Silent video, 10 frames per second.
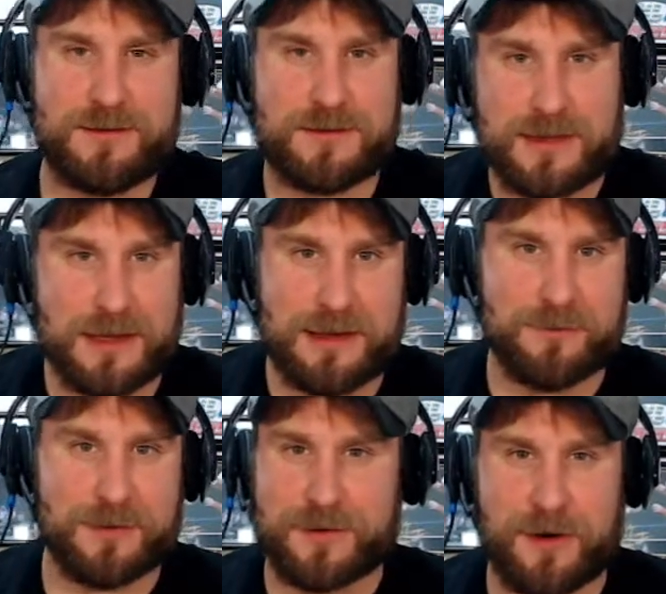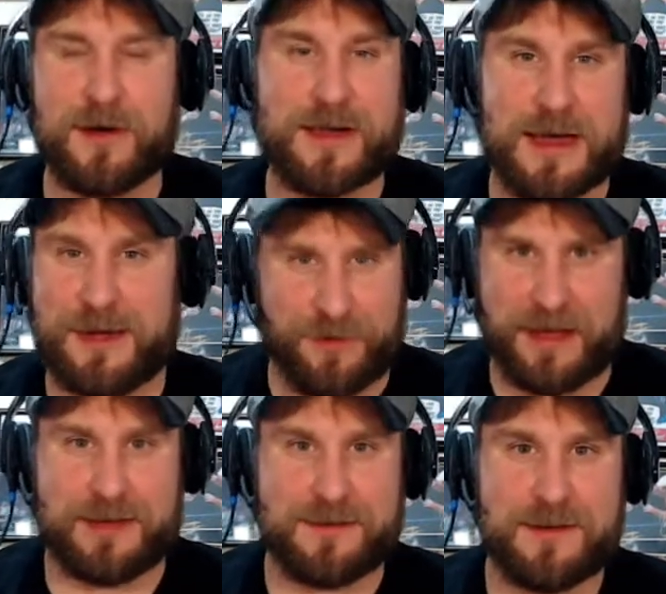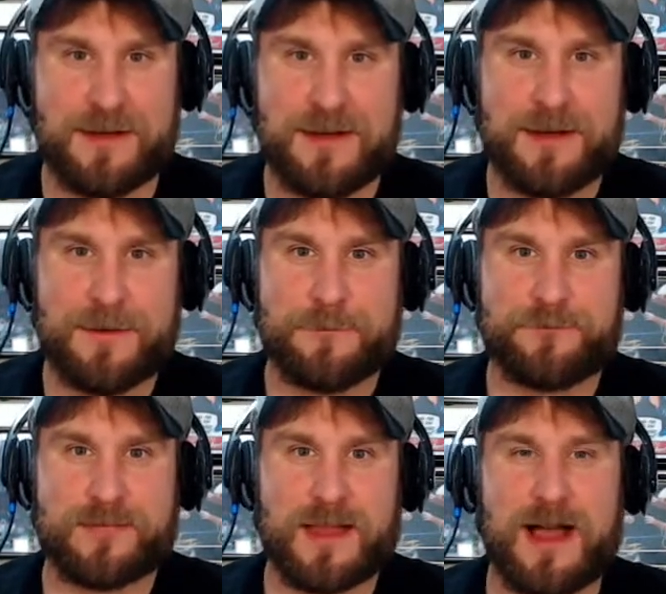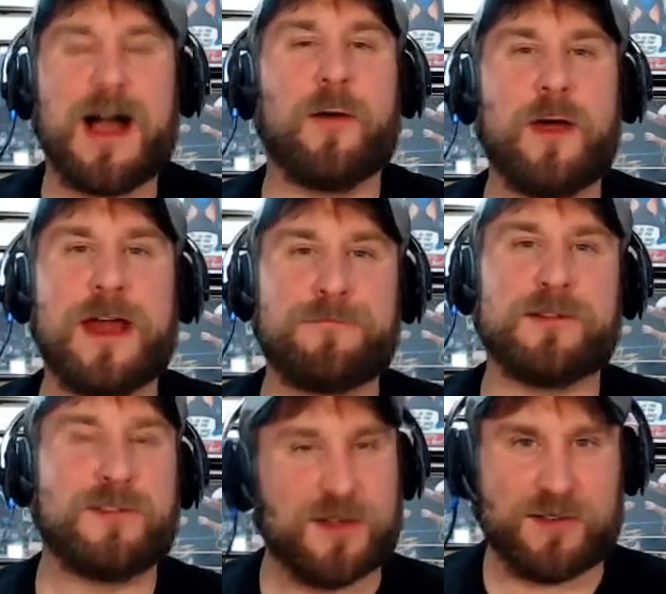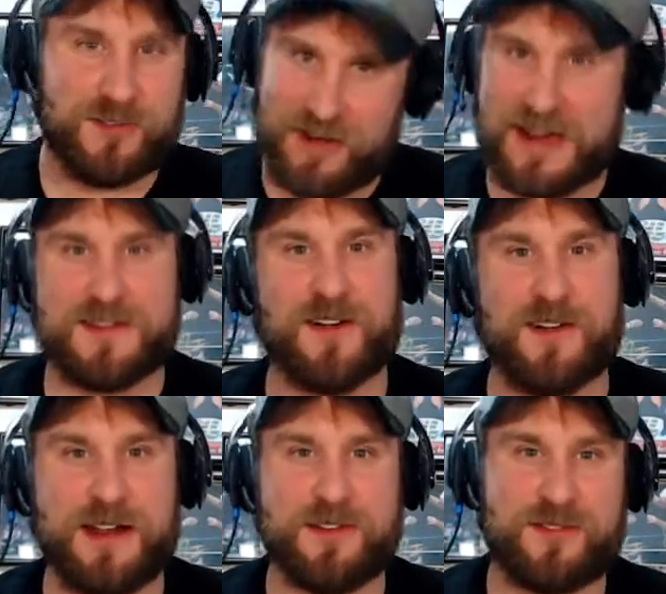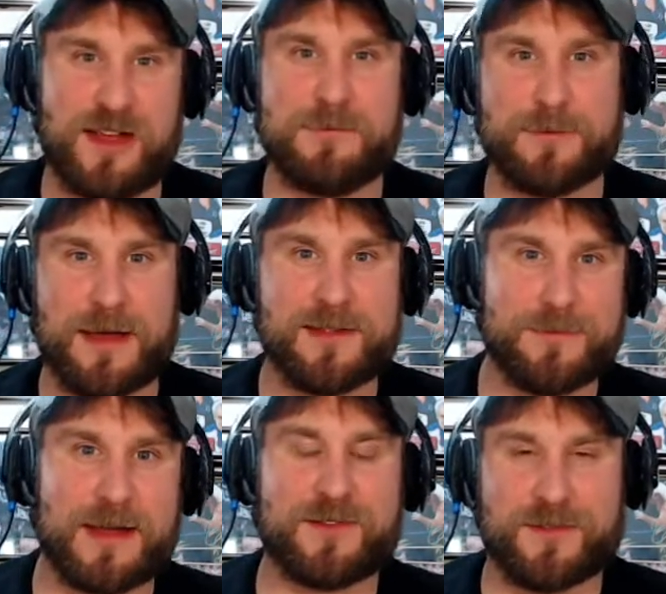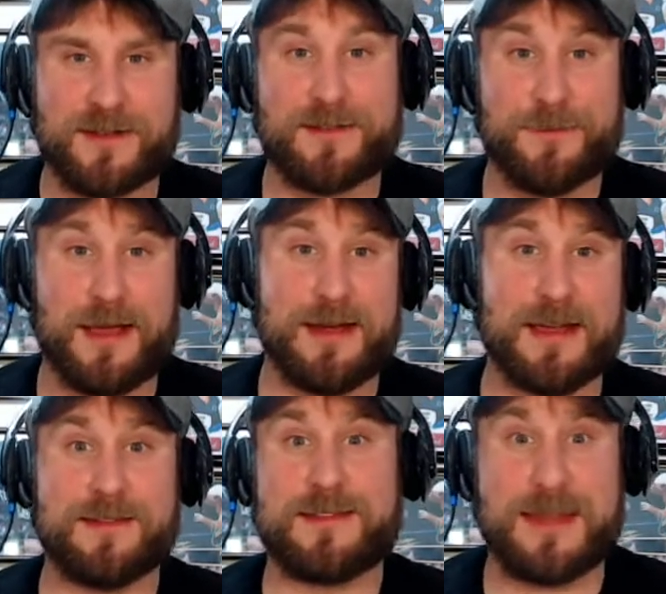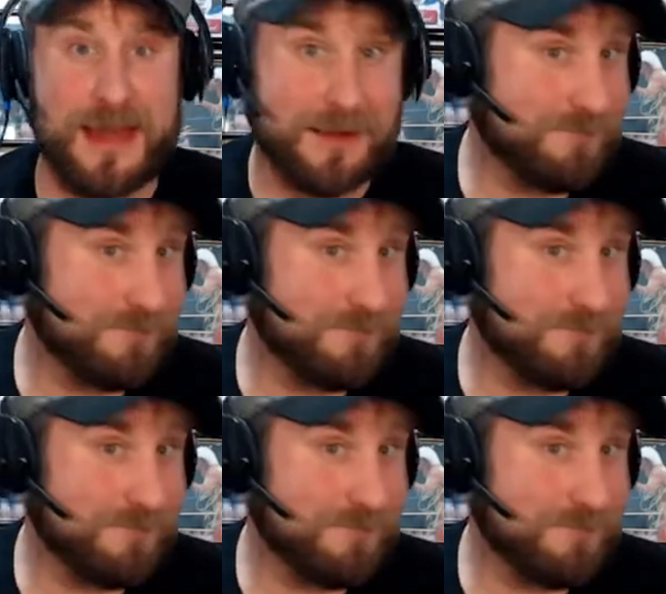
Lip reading: It was the wrong kind of heat. I went up and took a shit during Shane McMahon's match at WrestleMania. Okay.